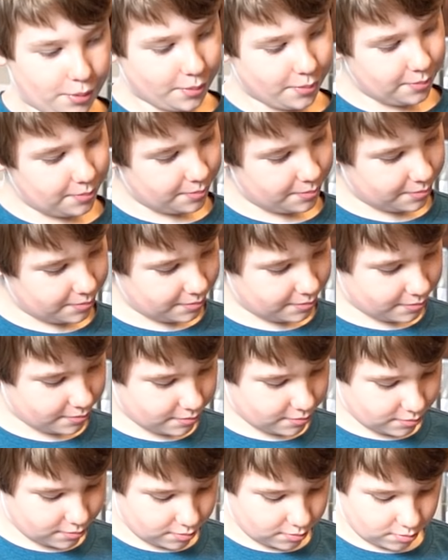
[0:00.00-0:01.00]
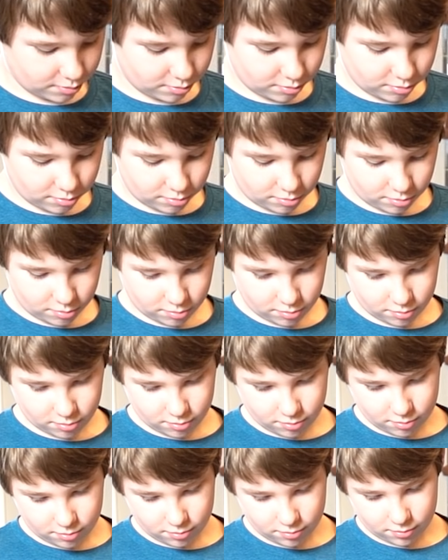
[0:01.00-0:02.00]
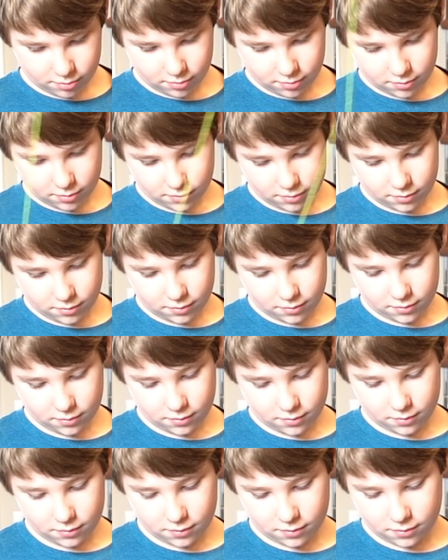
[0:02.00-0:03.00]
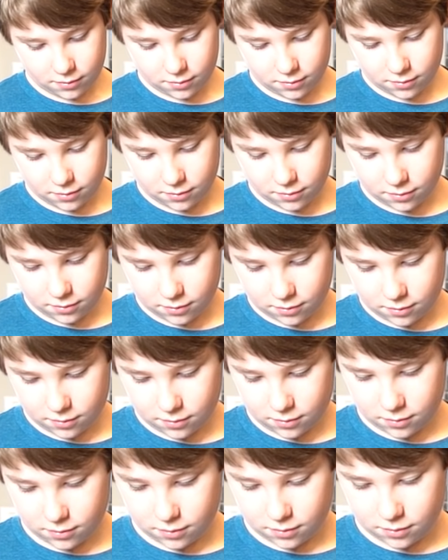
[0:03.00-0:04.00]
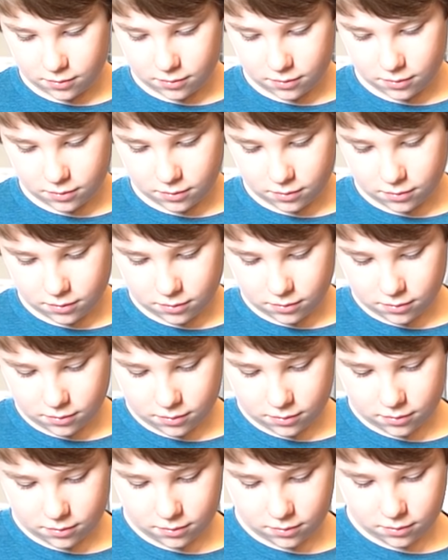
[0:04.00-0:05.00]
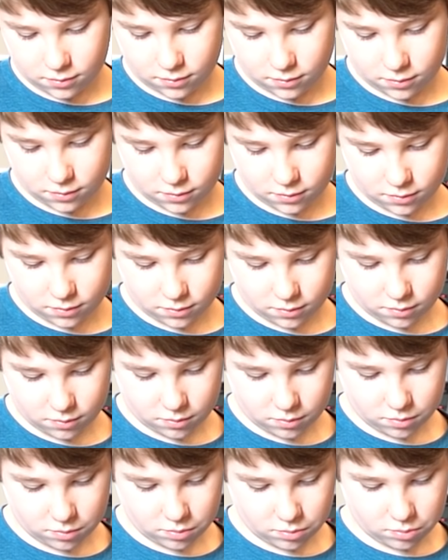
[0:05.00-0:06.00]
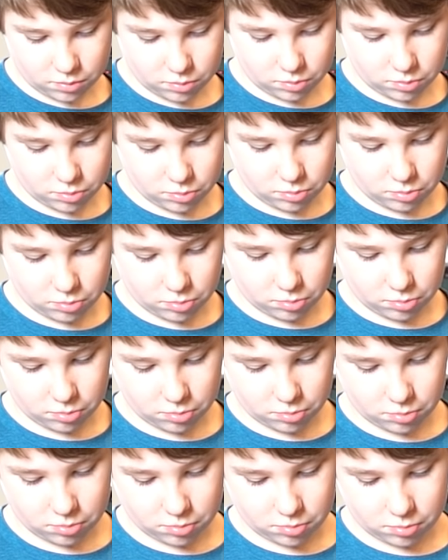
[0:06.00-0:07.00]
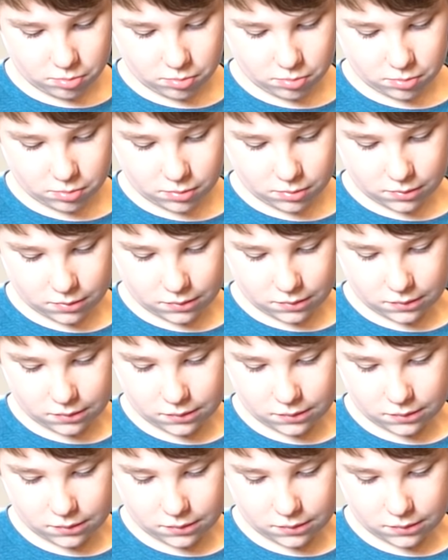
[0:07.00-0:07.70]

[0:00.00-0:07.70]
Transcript: (no one is talking)